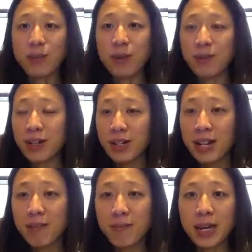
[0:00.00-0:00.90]
my
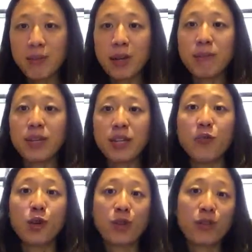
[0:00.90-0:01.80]
money and make my money
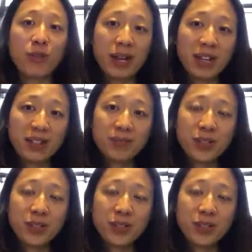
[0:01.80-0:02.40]
work for me.